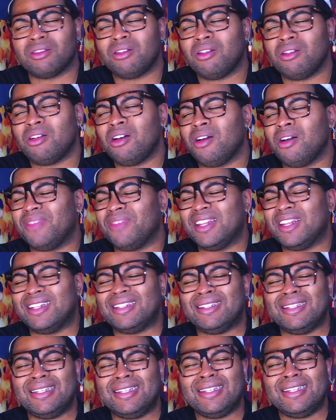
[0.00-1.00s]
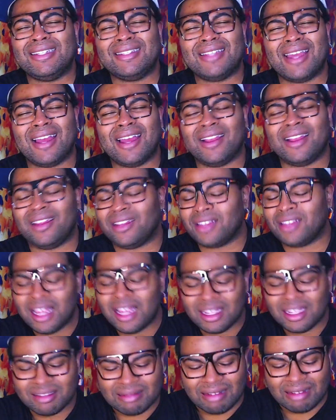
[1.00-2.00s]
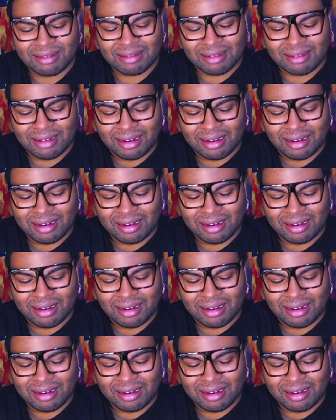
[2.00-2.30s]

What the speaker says: Oh, the detailing, such